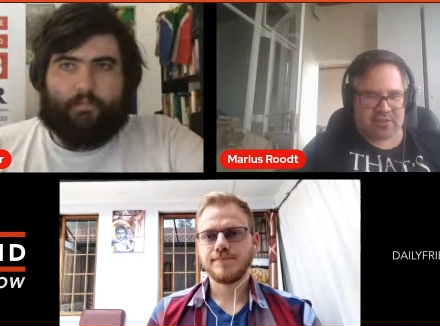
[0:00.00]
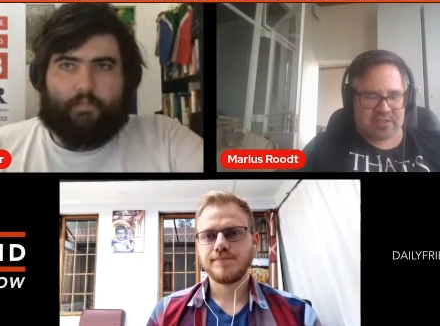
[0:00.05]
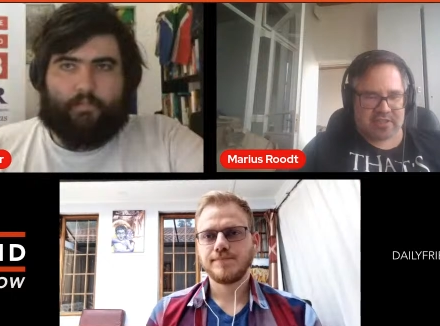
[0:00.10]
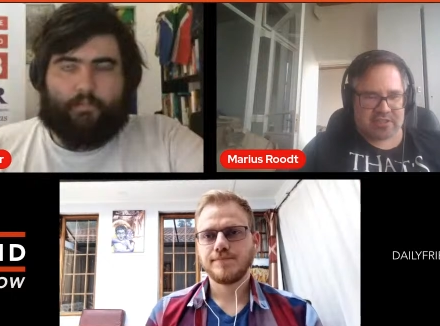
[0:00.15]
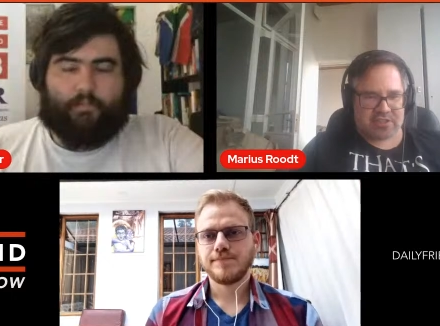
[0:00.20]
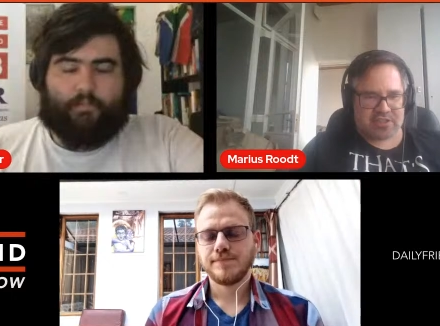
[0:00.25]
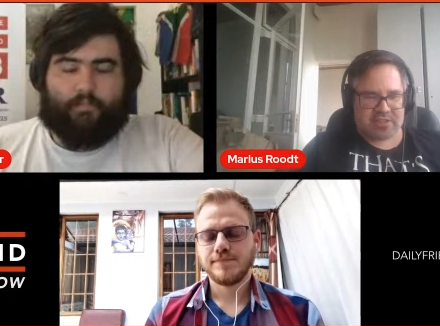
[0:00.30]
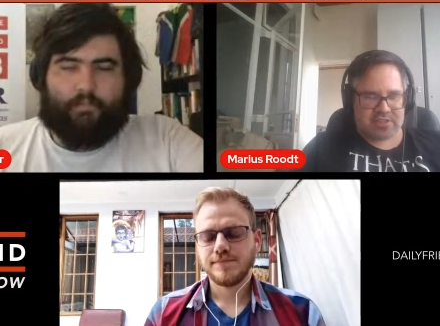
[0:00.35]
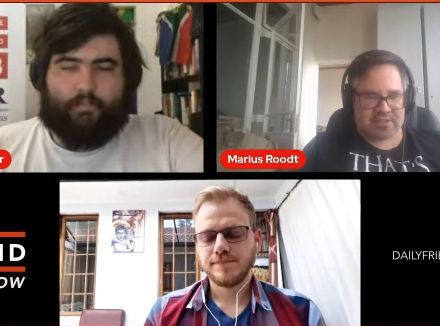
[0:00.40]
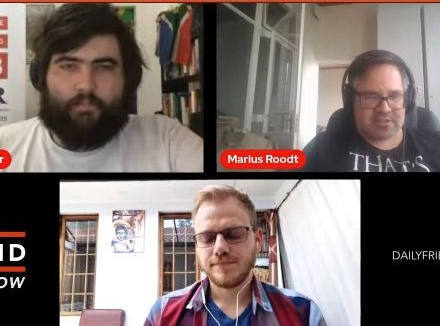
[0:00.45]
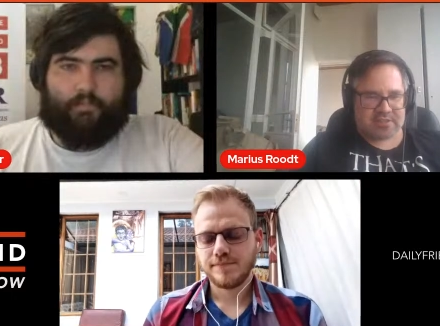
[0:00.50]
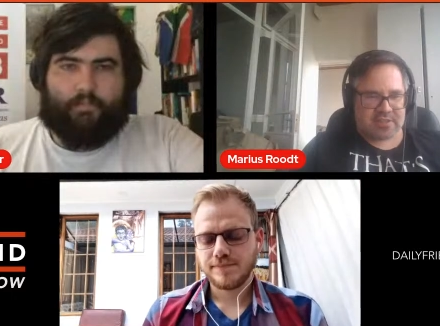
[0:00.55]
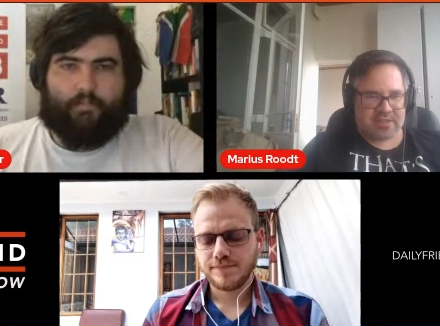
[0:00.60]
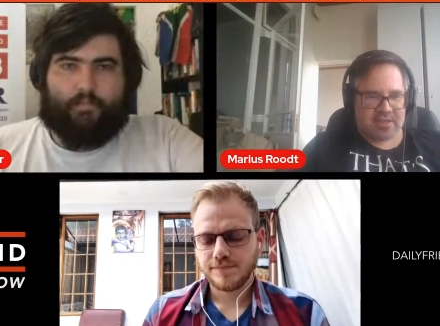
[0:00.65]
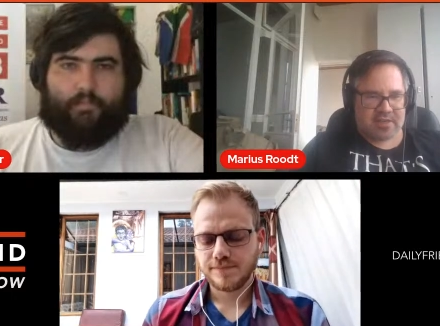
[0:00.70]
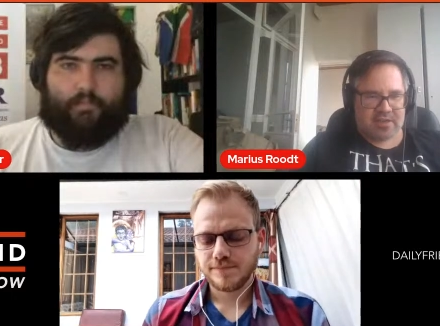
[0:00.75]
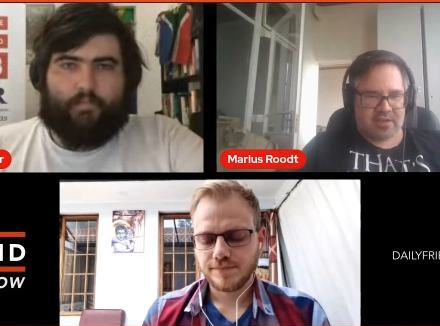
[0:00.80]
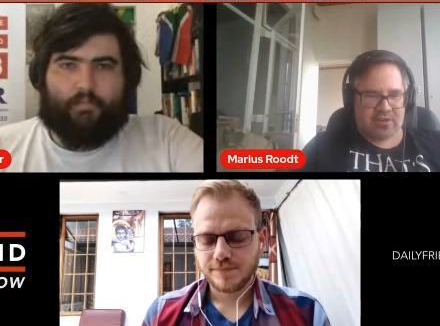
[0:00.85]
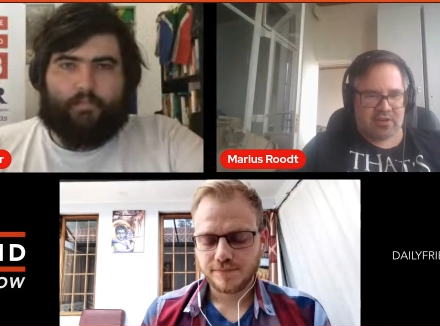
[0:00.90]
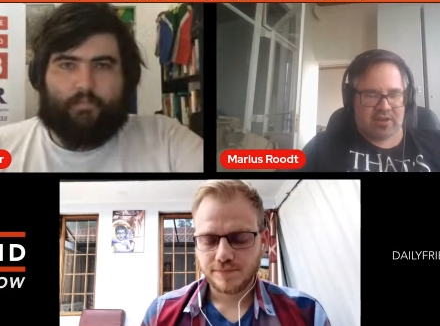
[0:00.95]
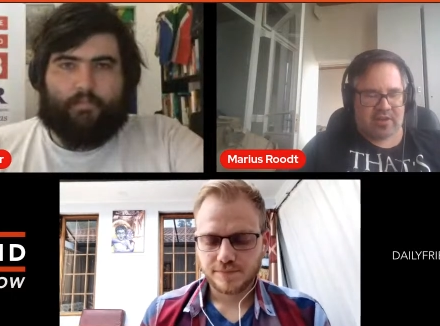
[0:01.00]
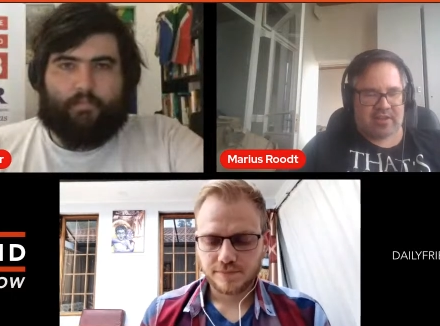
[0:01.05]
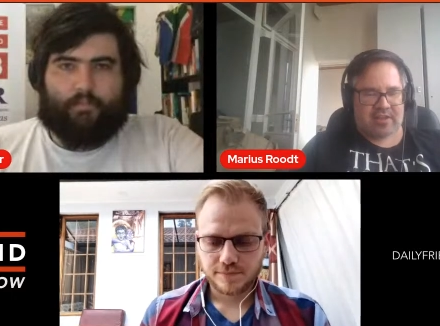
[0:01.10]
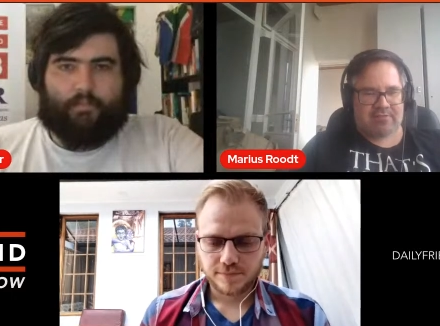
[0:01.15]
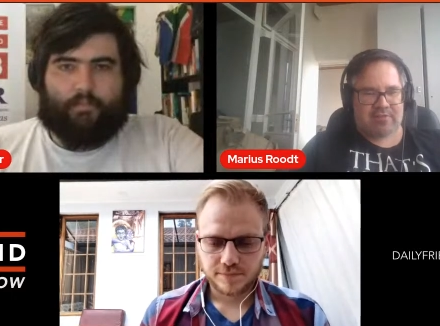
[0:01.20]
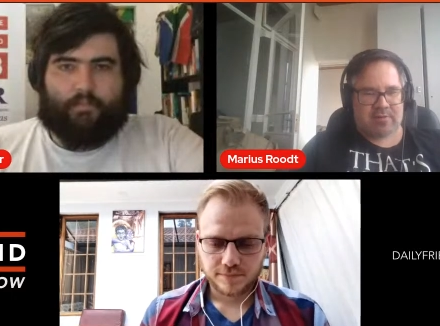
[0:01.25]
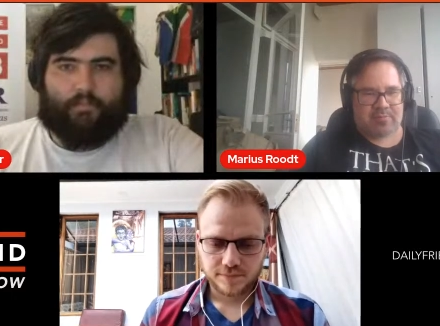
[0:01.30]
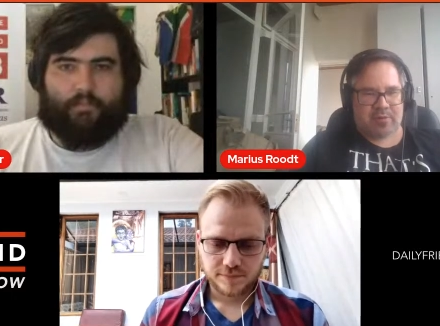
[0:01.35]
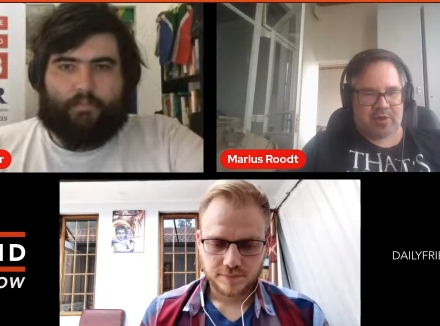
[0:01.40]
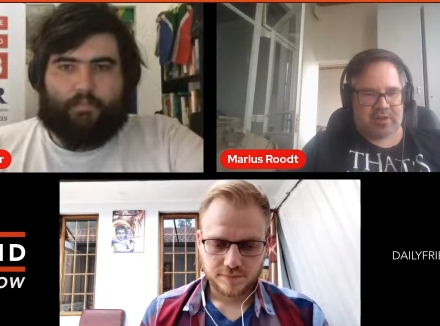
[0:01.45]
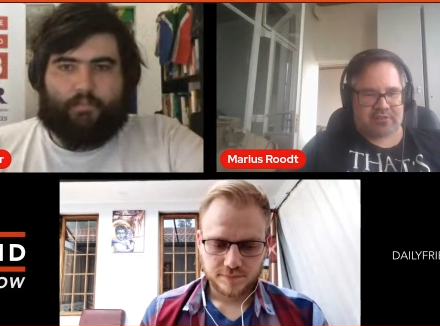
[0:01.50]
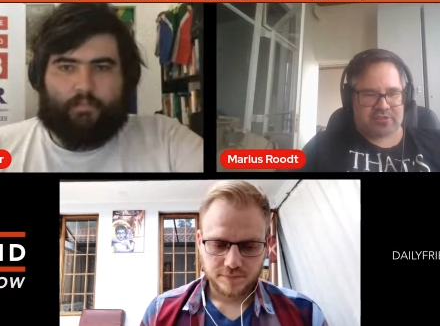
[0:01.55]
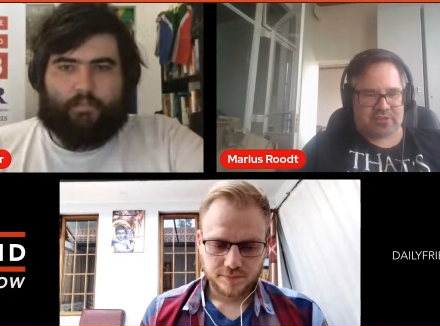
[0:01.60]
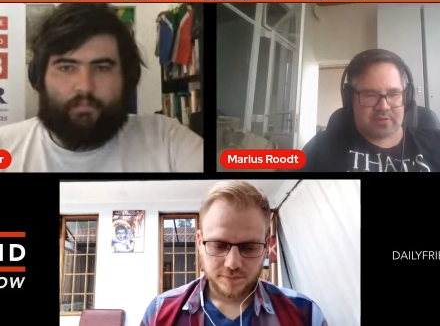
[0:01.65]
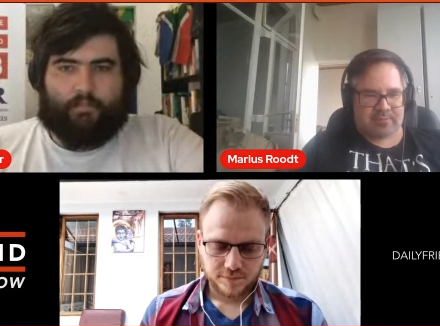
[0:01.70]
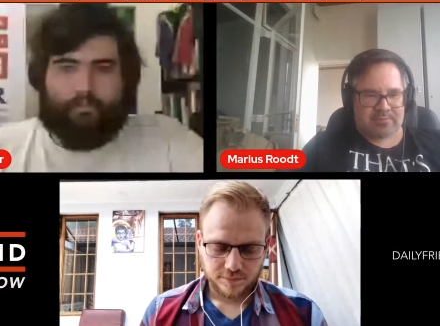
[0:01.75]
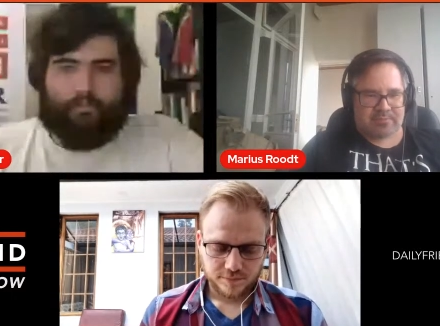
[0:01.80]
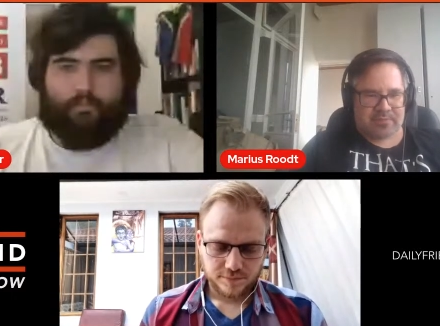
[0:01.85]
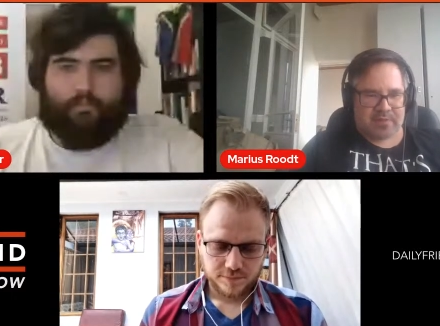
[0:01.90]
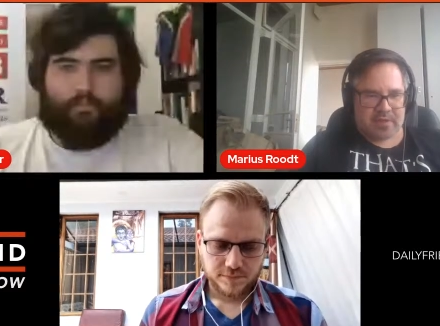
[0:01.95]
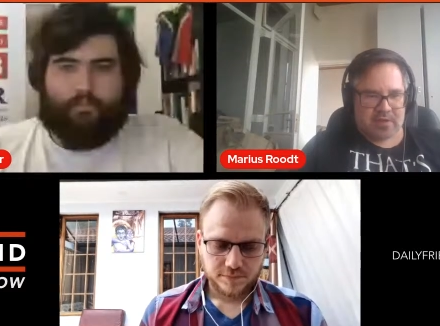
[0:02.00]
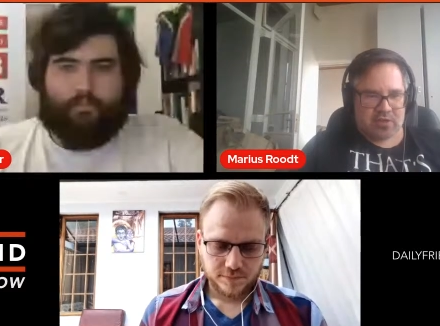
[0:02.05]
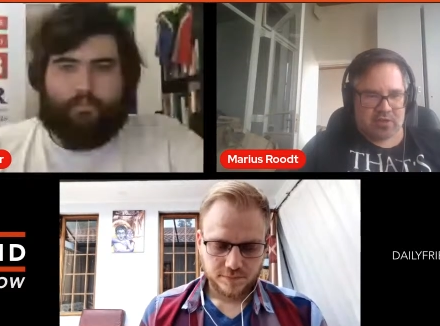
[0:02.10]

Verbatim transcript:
Speaker 1: conditions. Now, even apart from,